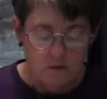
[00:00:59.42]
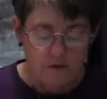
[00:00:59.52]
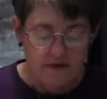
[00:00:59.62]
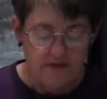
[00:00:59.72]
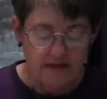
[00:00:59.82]

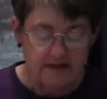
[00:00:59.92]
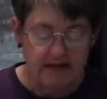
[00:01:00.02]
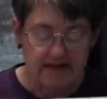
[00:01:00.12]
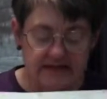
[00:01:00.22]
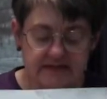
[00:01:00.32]
with
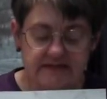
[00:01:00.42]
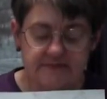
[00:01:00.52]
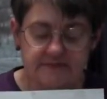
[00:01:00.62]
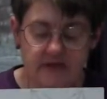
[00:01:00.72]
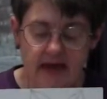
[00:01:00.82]

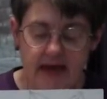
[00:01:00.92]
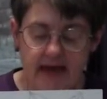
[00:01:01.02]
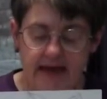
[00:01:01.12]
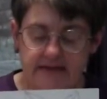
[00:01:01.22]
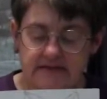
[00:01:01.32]
lilies,
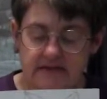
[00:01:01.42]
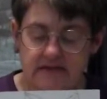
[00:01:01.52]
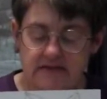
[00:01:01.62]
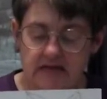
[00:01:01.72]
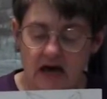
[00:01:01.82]
and
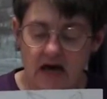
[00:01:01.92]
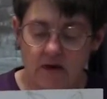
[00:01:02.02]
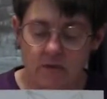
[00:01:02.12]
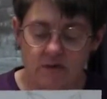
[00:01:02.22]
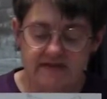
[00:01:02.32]
it
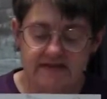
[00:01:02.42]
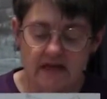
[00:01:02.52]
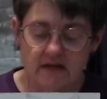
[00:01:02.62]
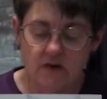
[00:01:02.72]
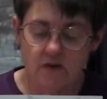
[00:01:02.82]
was
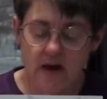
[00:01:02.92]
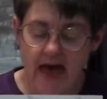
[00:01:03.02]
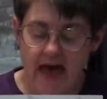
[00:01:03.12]
yellow